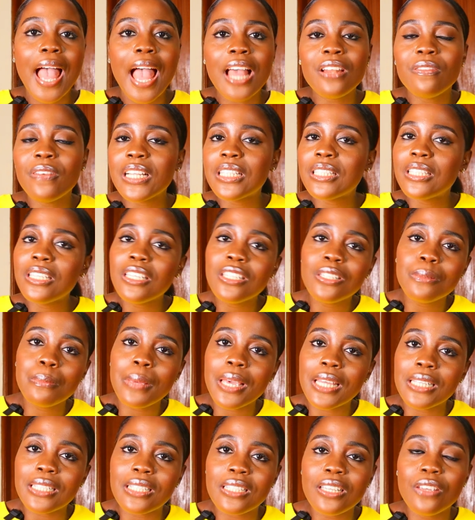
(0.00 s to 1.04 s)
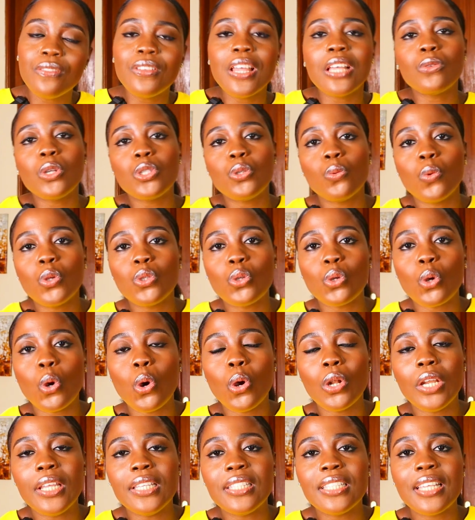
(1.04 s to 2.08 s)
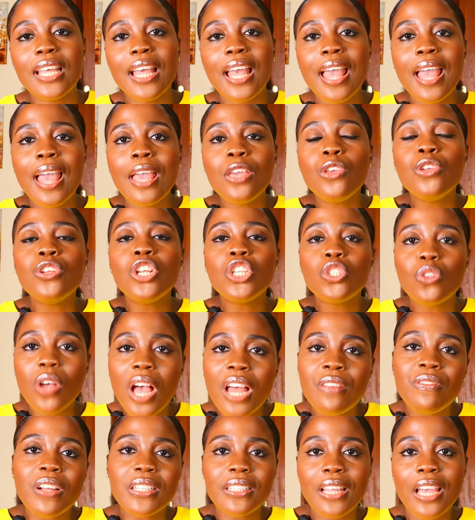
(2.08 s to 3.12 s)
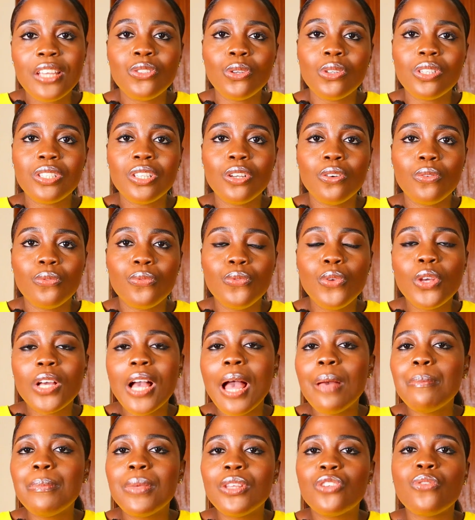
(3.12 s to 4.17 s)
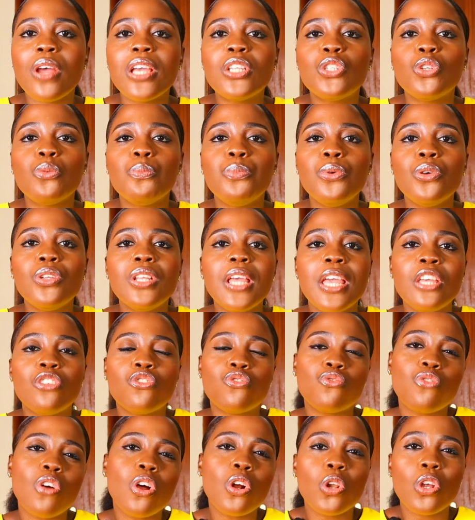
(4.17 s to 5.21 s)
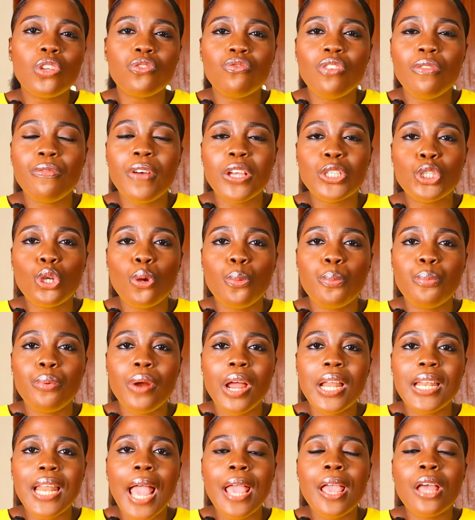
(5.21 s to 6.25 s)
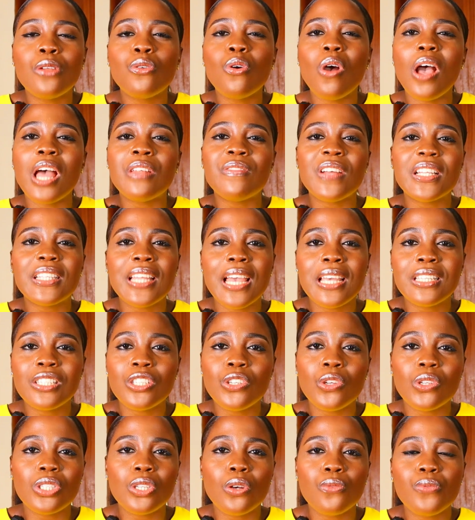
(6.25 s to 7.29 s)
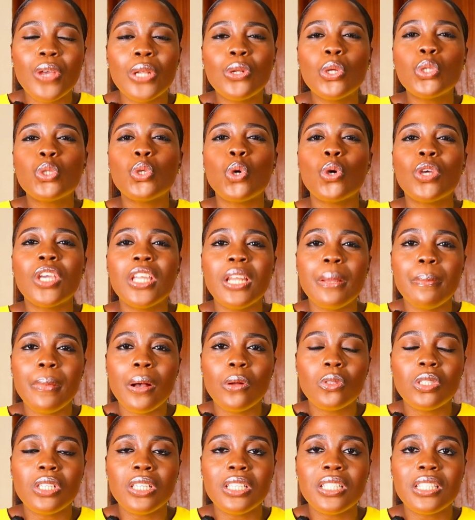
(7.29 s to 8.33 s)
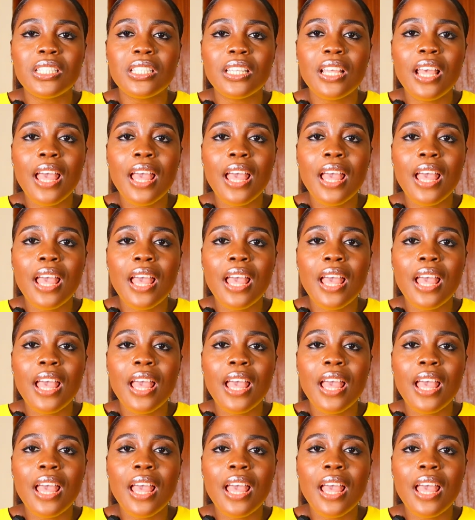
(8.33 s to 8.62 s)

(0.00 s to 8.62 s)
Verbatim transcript: Advertisements, if that's what you want to call it. You need to advertise yourself. You can't be trying to build a strong luxury fashion brand and you're not advertising yourself. You're not talking about it.